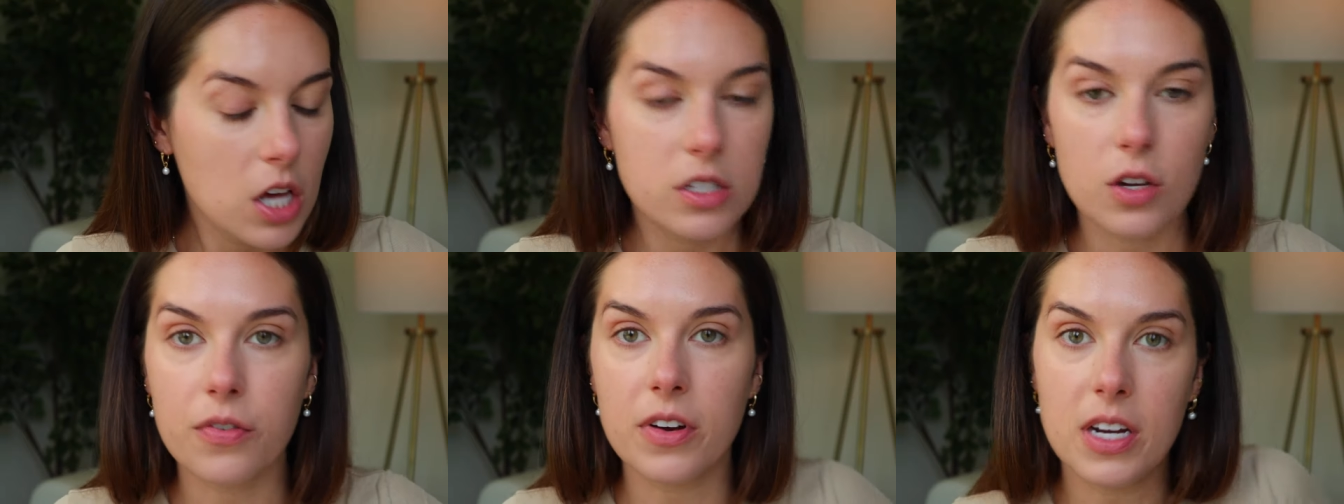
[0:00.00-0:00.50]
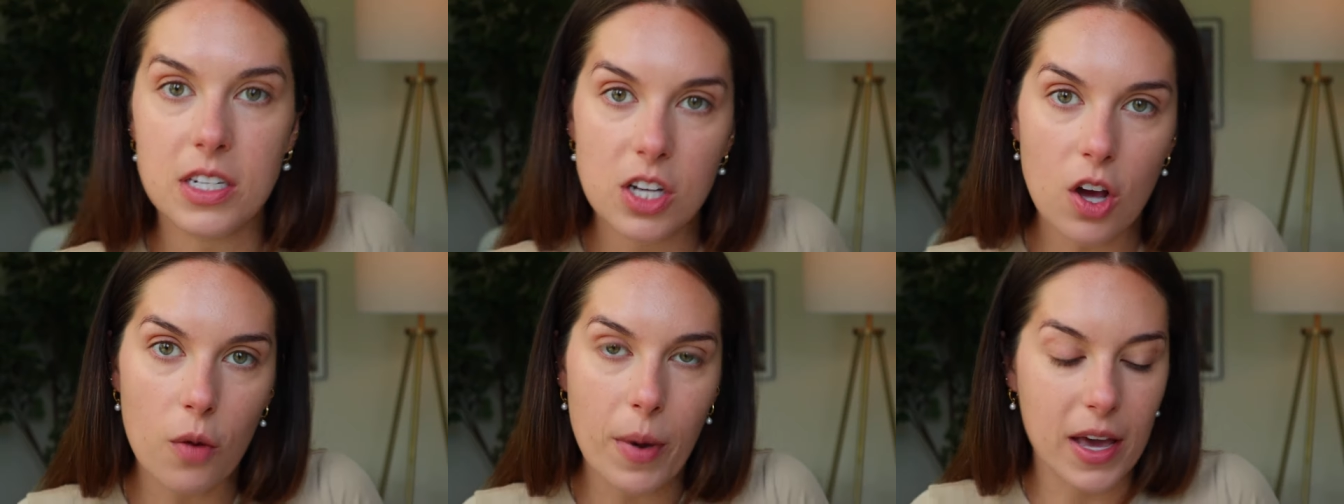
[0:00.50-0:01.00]
So if I need to
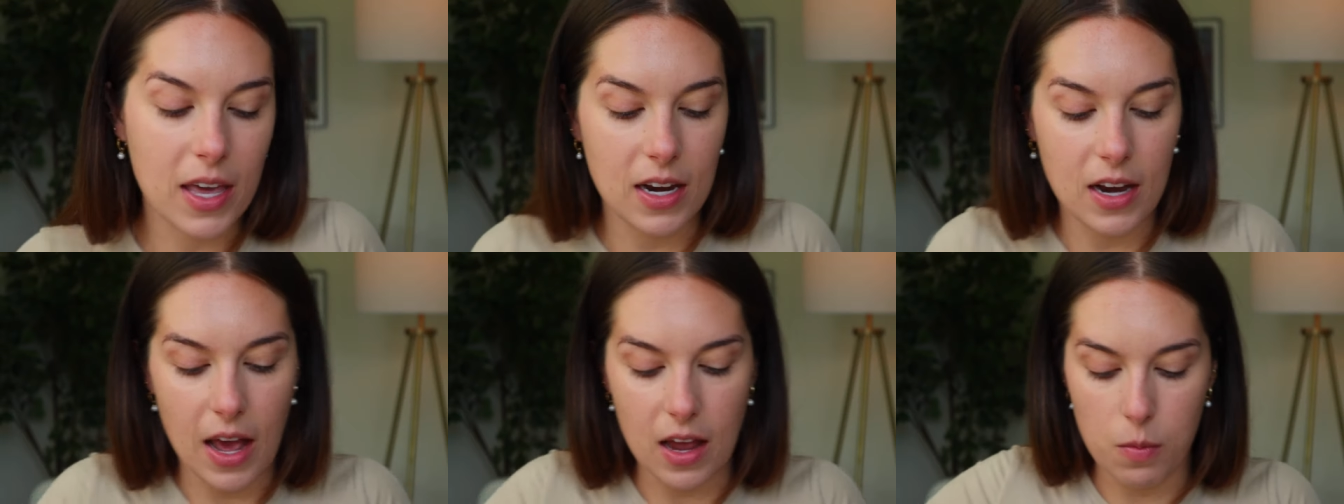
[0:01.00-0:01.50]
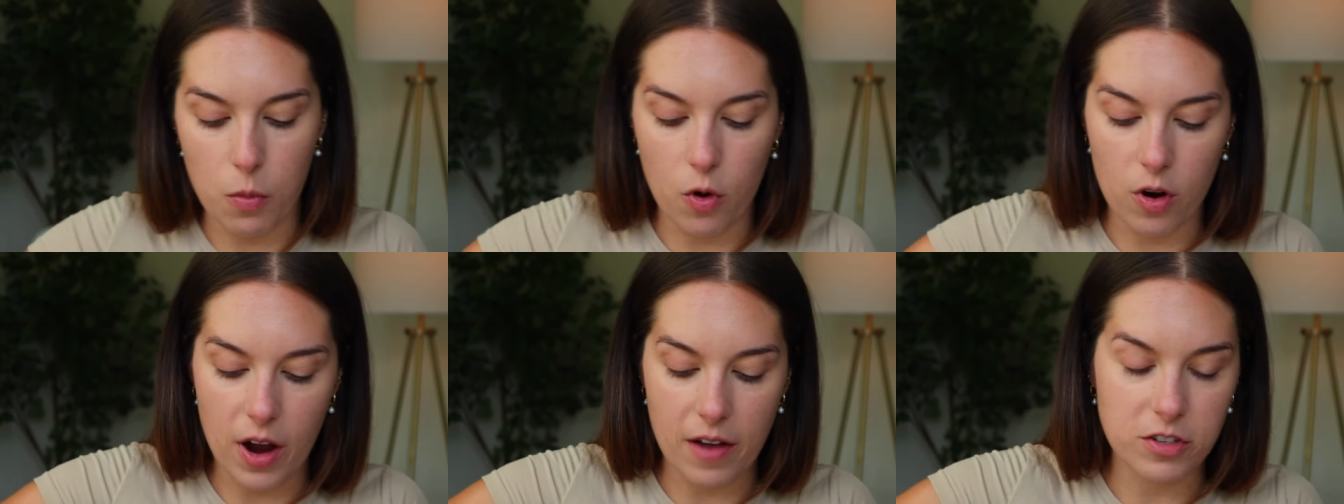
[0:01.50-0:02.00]
go back in and add
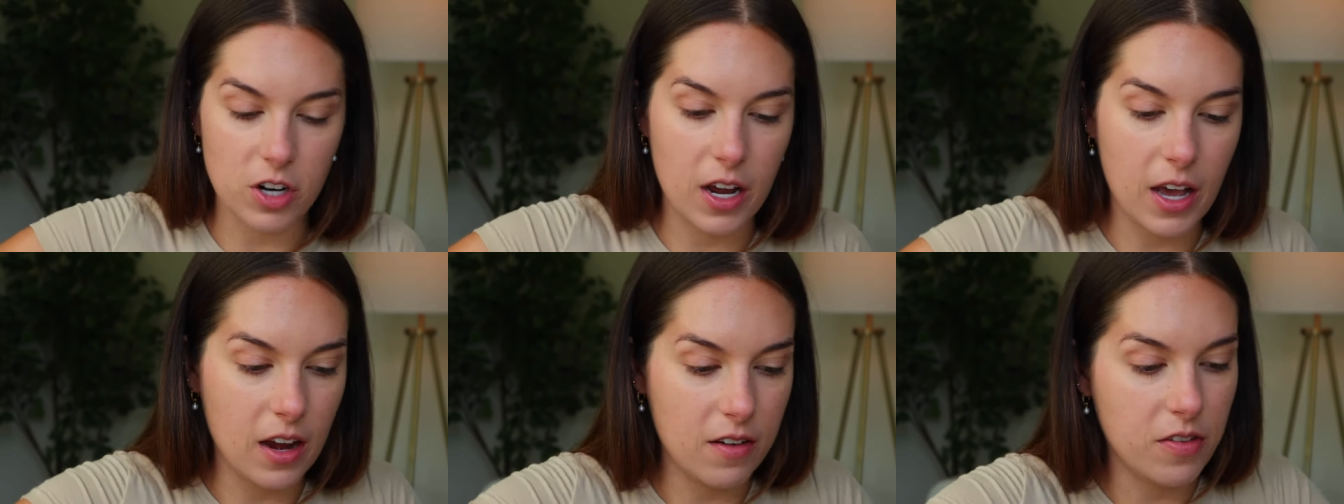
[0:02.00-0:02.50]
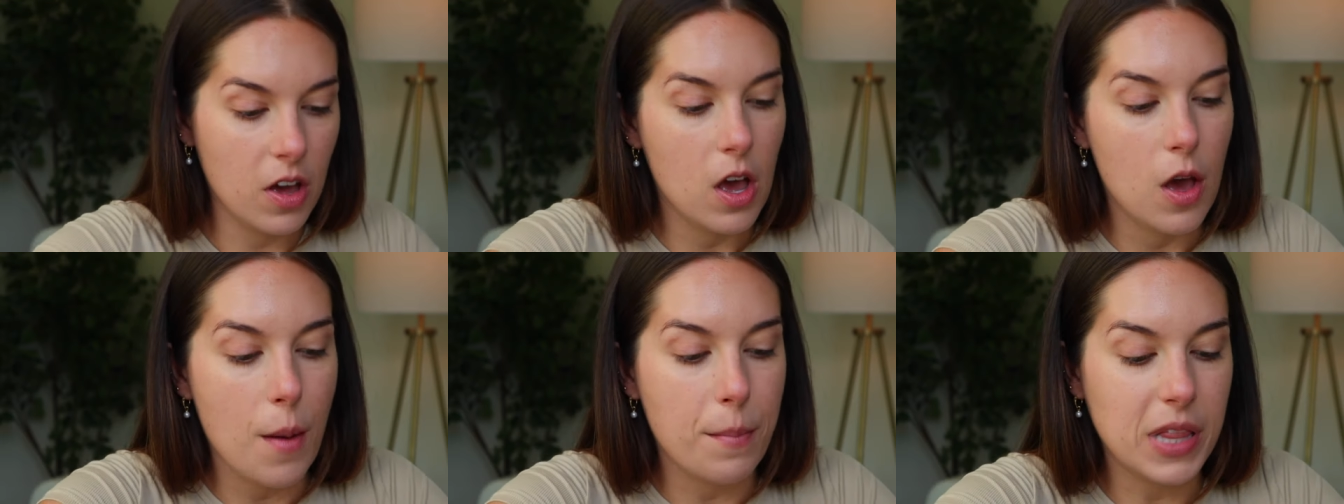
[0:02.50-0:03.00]
more after I kind of
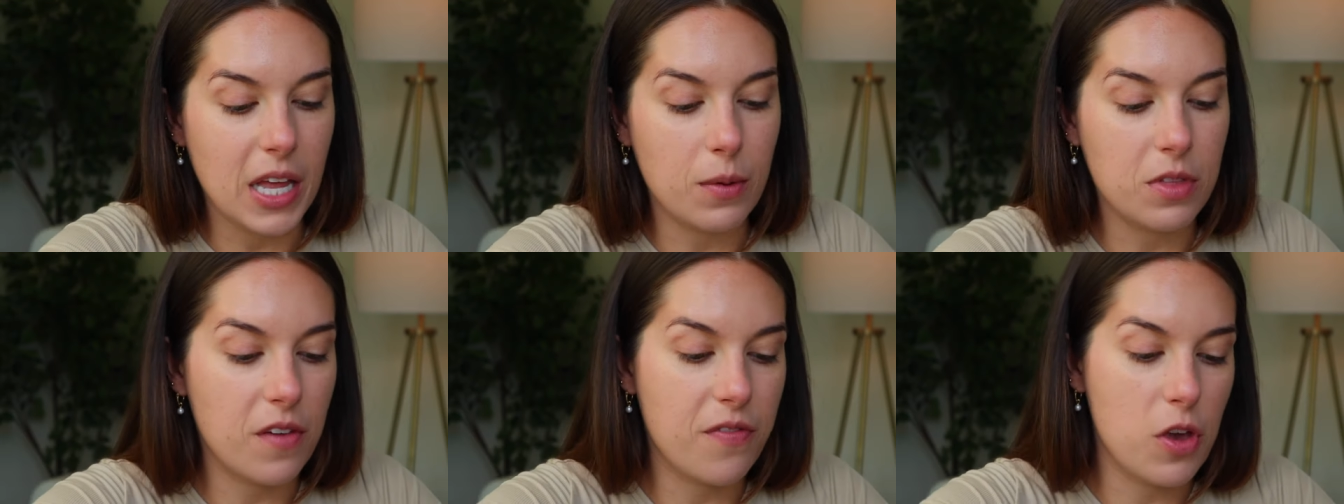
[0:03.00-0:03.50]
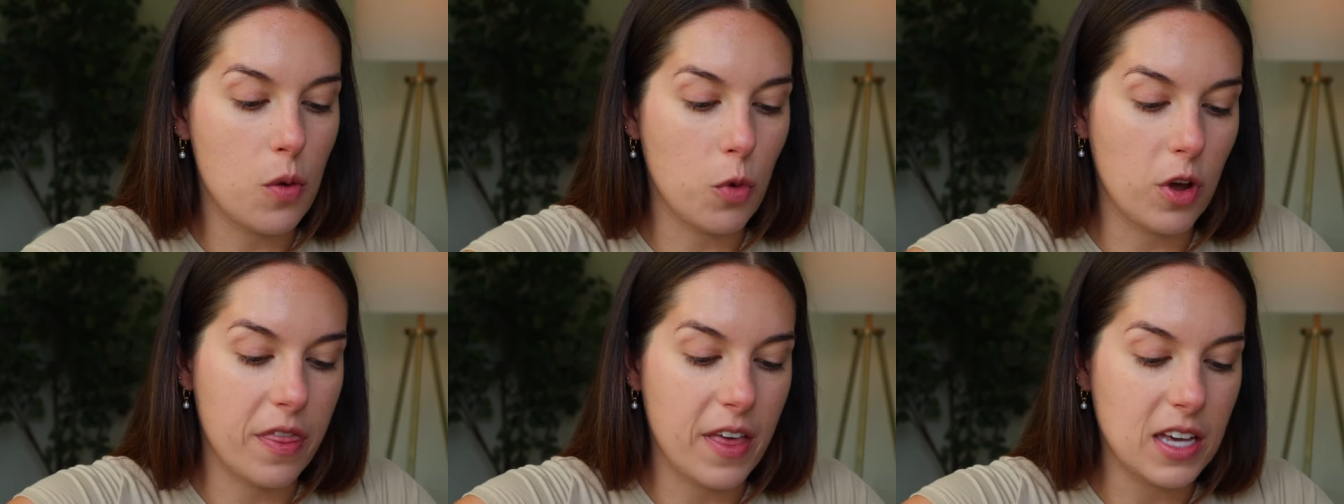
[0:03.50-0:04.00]
play with a few
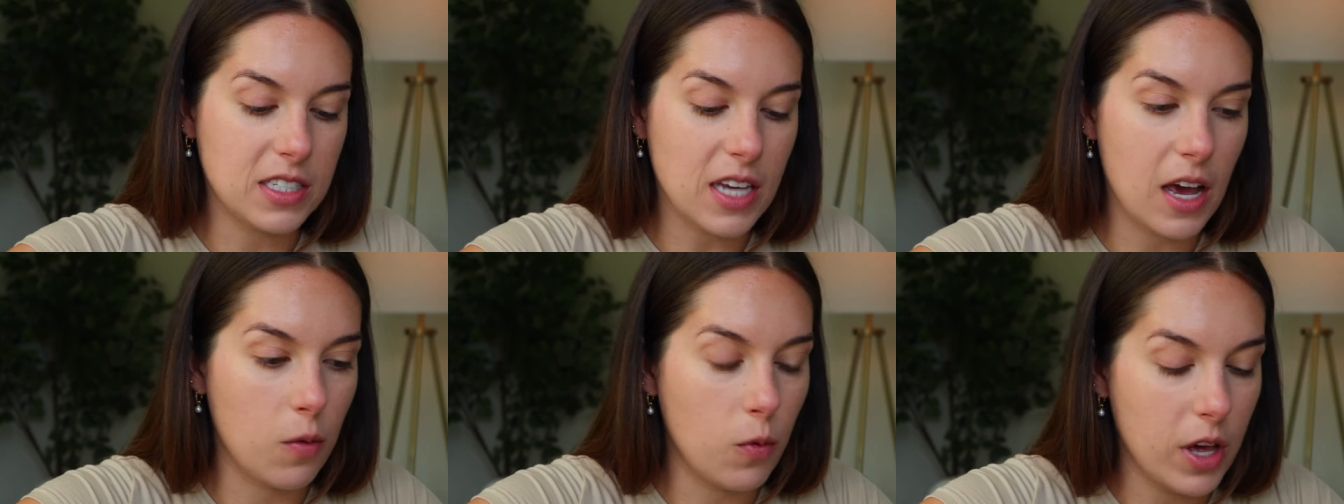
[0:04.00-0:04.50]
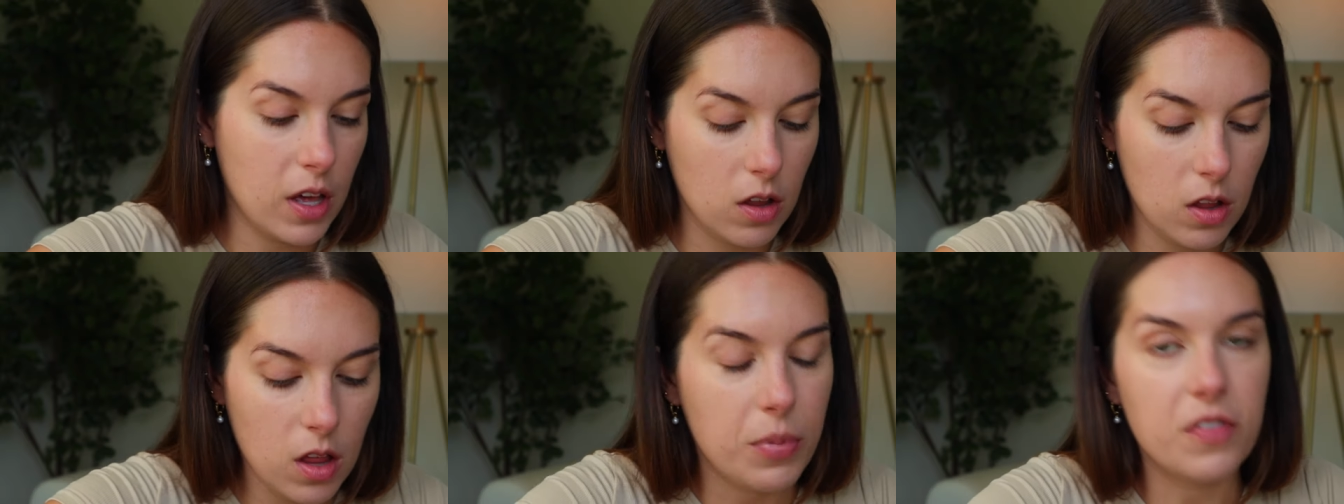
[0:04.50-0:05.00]
more things, I will.